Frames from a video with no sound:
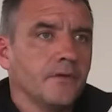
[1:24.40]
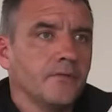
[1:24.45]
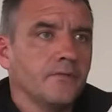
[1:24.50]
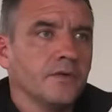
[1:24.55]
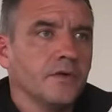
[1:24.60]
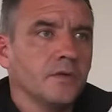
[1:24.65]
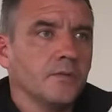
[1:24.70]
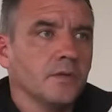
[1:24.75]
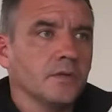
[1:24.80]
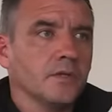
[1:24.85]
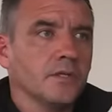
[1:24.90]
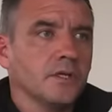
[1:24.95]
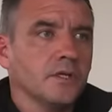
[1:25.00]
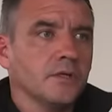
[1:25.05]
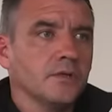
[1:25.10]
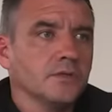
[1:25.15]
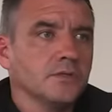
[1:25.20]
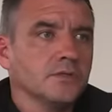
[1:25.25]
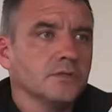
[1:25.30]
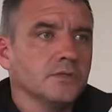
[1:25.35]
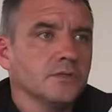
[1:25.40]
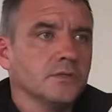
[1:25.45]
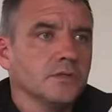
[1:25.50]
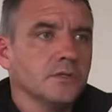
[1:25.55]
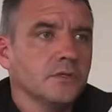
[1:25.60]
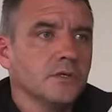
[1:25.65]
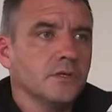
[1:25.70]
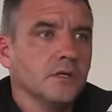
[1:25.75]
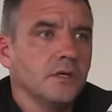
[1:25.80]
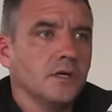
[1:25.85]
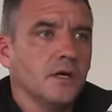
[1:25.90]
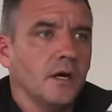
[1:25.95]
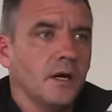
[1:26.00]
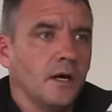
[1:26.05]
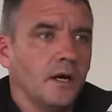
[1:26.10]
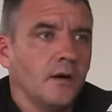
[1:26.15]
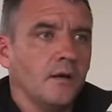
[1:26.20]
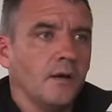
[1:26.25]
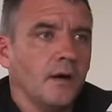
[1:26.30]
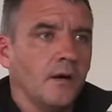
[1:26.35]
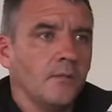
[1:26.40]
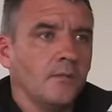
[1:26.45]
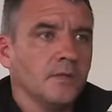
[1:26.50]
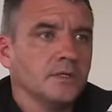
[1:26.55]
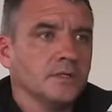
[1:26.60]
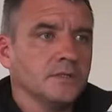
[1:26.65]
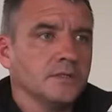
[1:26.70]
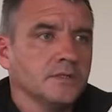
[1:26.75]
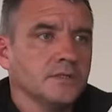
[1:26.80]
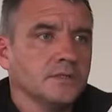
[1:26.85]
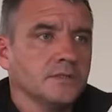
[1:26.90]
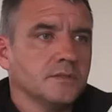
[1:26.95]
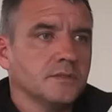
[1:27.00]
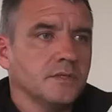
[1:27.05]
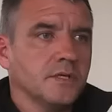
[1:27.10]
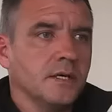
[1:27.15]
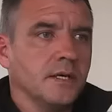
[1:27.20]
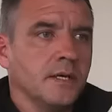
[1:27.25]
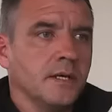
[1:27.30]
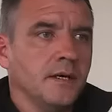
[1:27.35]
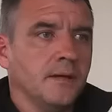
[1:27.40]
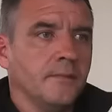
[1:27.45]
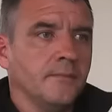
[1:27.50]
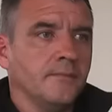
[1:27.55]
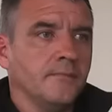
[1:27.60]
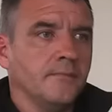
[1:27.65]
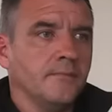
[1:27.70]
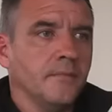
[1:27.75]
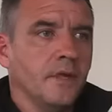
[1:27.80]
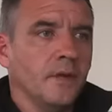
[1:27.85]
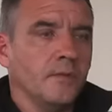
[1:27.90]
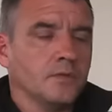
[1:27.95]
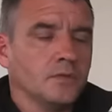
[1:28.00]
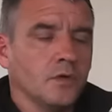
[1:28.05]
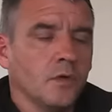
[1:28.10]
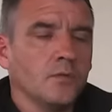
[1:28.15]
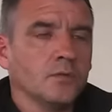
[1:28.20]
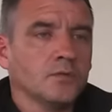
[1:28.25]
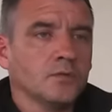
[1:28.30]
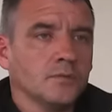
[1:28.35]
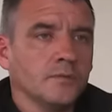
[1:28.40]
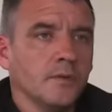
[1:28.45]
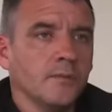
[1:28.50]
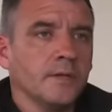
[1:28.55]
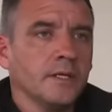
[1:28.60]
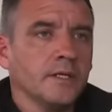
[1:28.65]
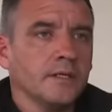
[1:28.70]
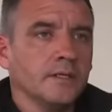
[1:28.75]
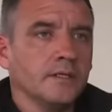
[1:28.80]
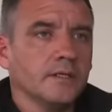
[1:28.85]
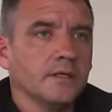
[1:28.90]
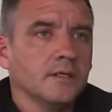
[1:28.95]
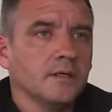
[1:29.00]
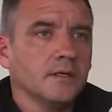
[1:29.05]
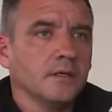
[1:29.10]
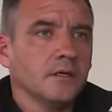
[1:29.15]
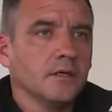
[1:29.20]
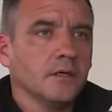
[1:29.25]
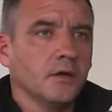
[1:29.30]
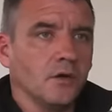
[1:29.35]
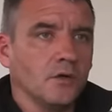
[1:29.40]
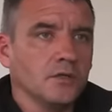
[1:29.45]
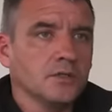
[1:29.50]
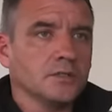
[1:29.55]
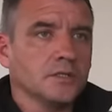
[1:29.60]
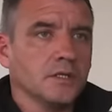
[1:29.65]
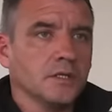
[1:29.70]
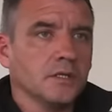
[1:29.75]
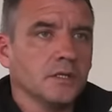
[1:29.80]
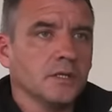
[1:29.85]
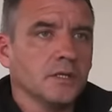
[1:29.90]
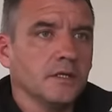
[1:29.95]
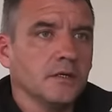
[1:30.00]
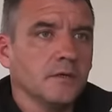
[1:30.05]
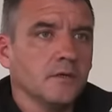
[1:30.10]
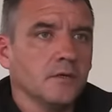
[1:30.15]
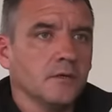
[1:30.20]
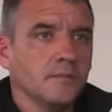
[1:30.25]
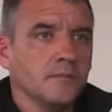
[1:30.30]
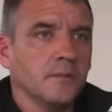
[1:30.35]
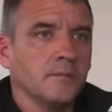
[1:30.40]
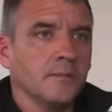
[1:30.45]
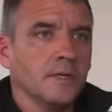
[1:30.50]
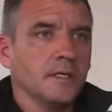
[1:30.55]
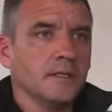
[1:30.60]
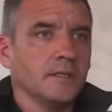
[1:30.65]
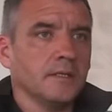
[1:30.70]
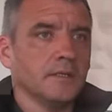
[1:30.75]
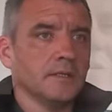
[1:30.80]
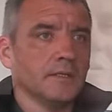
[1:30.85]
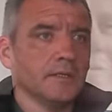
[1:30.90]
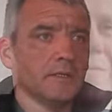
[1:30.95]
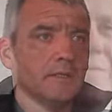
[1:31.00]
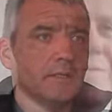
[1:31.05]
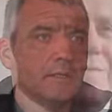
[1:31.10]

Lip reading: fair word to use. It was always on my mind, constantly on my mind.